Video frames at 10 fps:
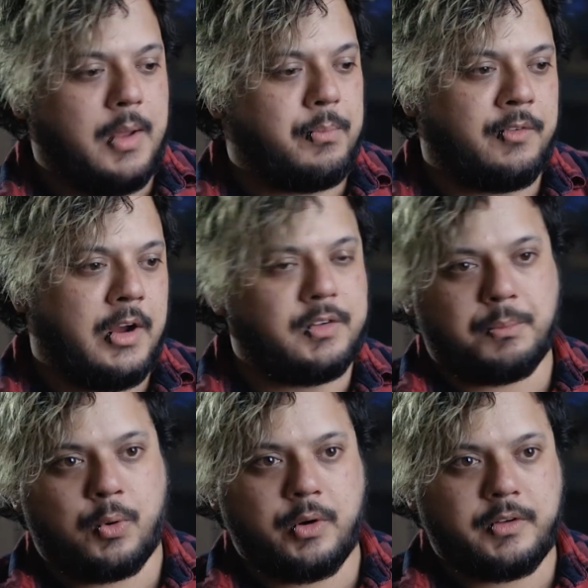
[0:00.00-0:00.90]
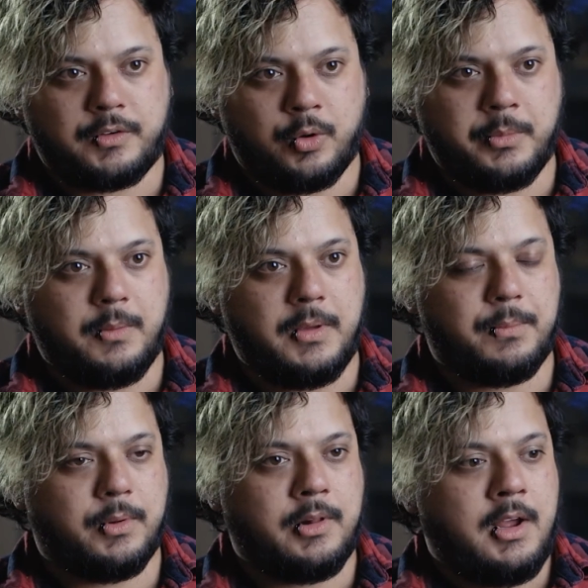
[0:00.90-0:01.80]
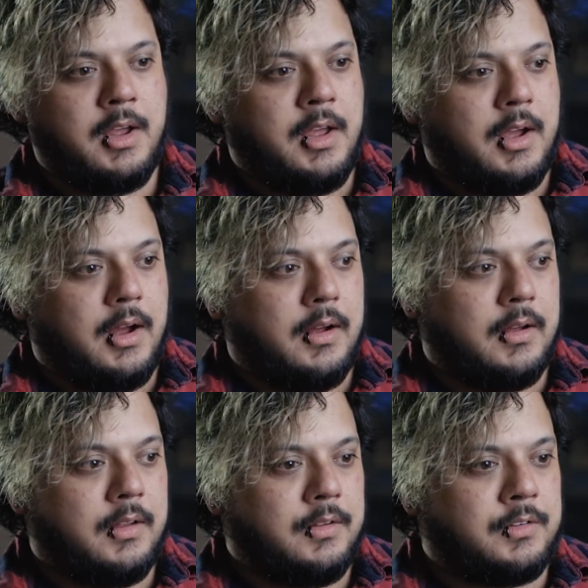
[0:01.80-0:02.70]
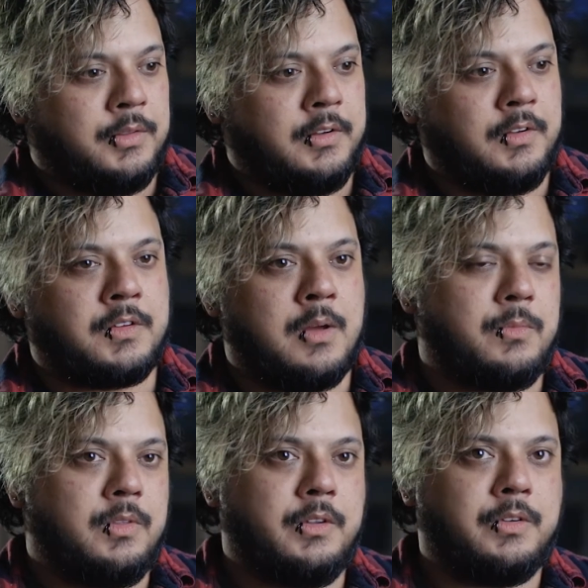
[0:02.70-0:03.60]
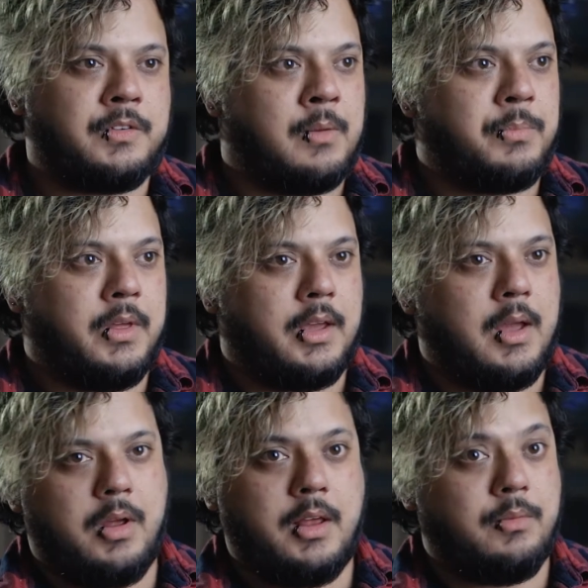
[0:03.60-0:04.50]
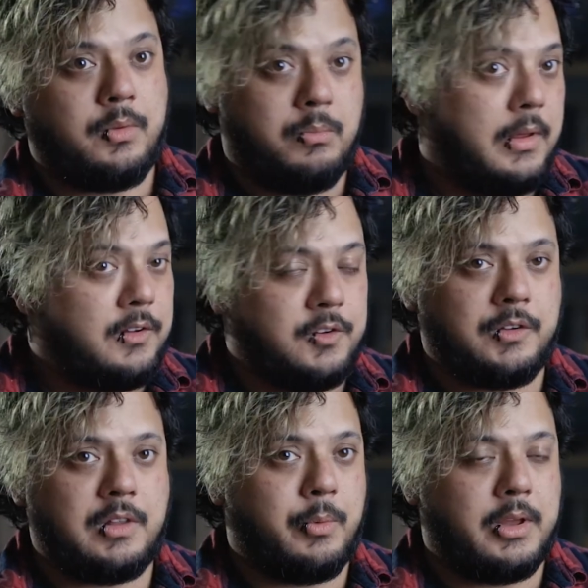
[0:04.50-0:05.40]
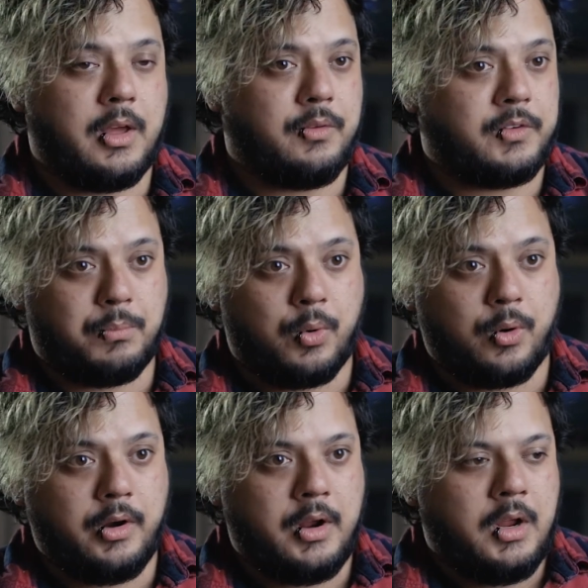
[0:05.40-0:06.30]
I provide support to so many people. So this is something, and messages that we get of support.